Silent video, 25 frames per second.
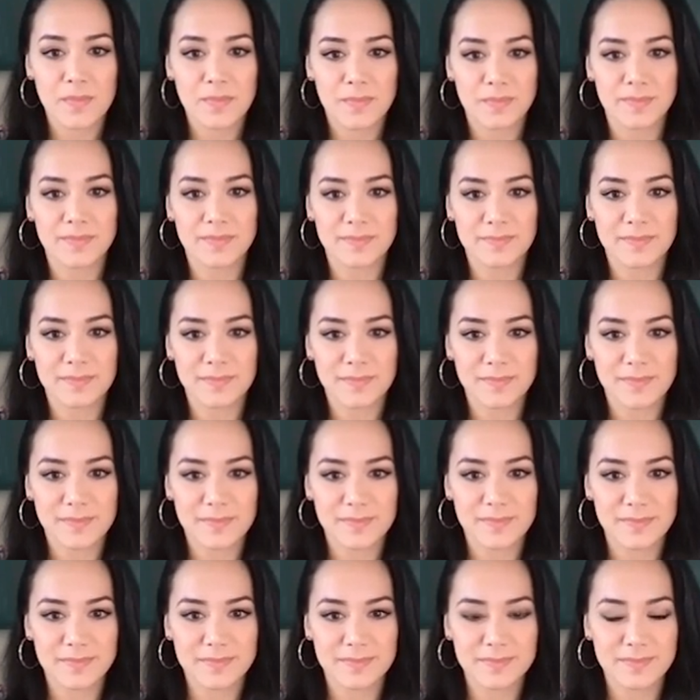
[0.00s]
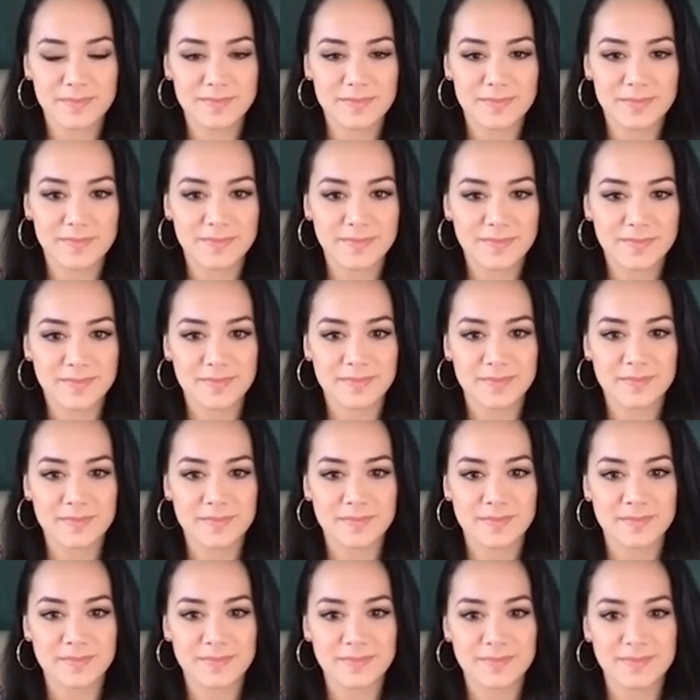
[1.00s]

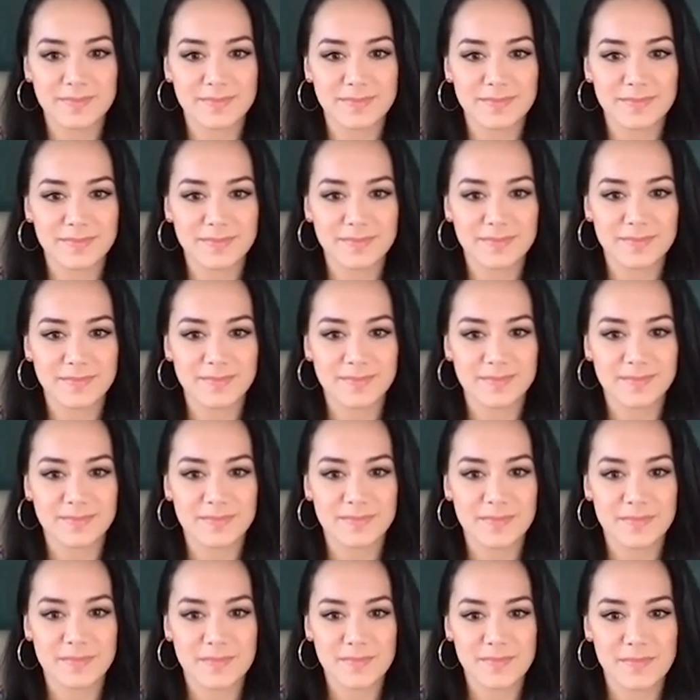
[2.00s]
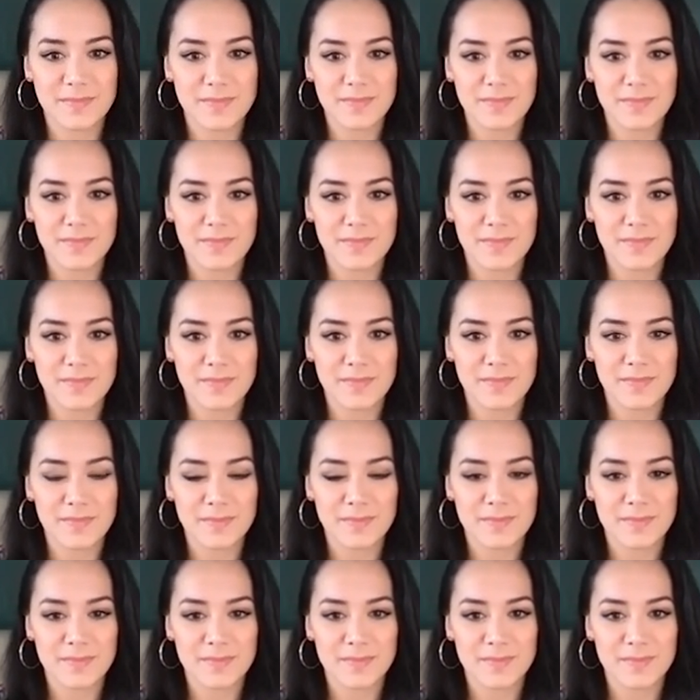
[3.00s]

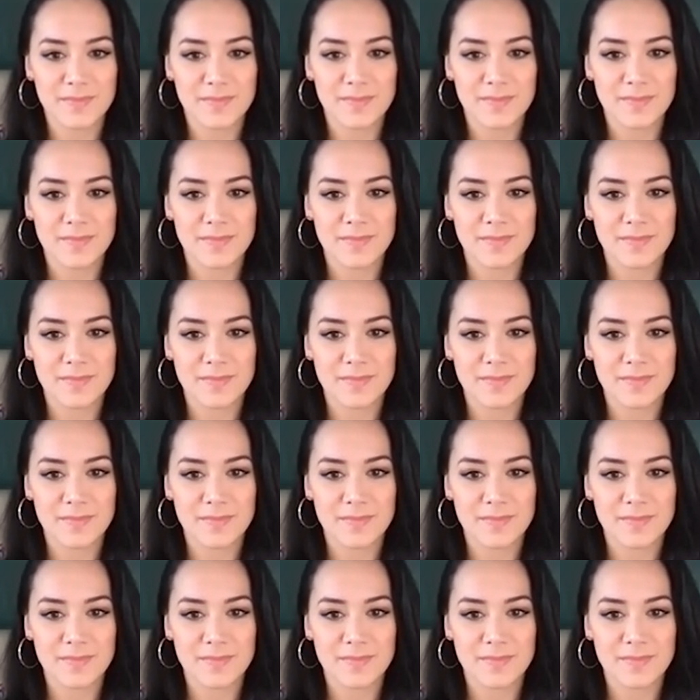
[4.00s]
No words are spoken by the person on screen.